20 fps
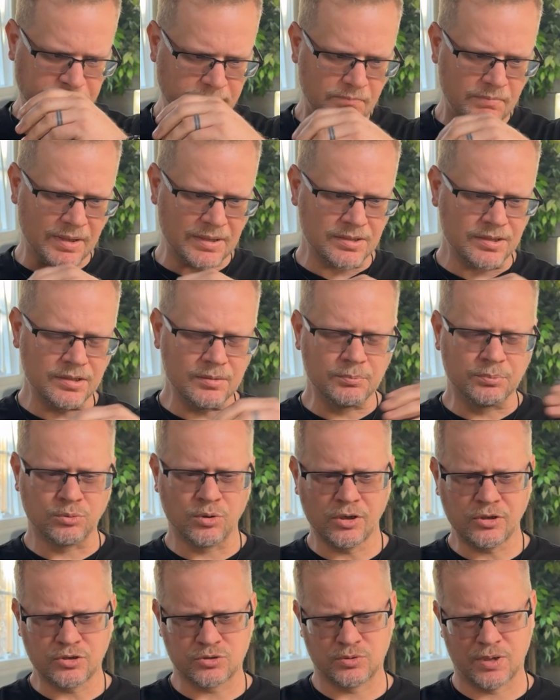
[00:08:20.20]
And then the
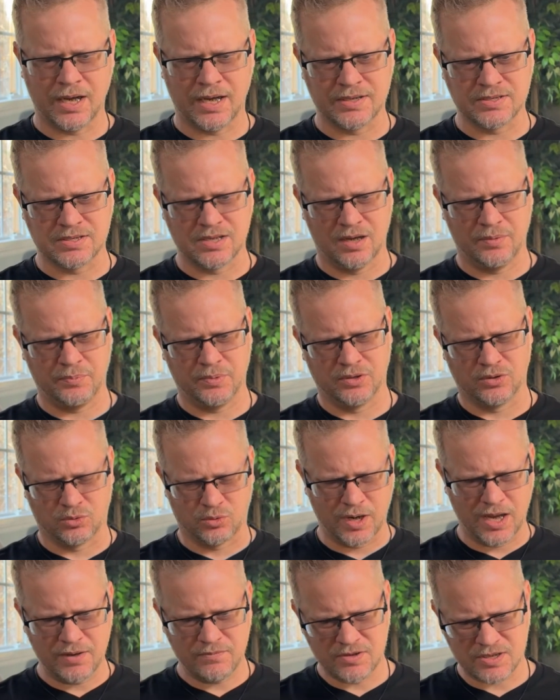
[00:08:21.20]
brook dries up and the
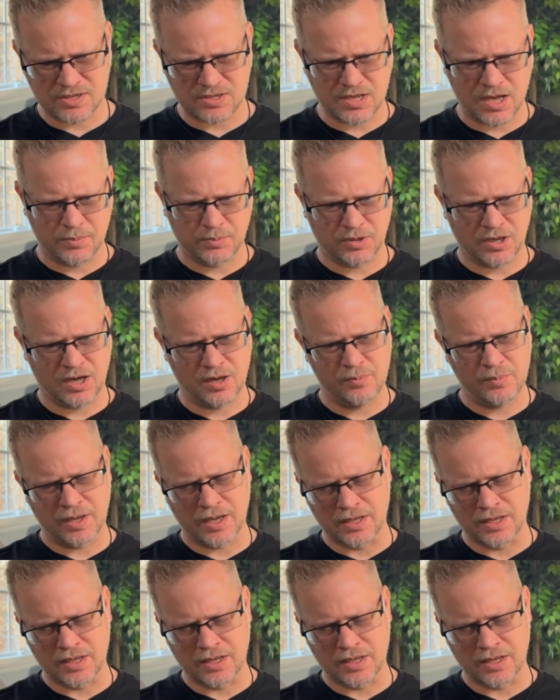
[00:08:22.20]
ravens stop coming.